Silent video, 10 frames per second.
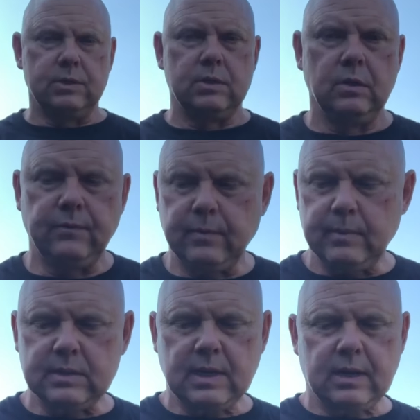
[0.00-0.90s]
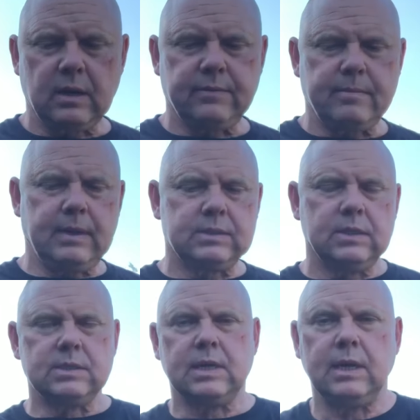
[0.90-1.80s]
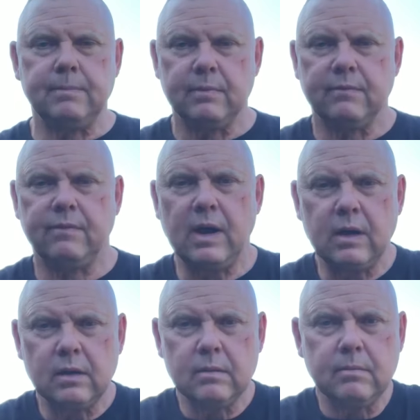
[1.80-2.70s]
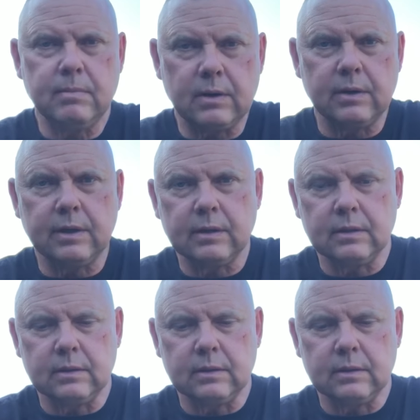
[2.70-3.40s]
to you from the title of a message, Keep the Fire Burning.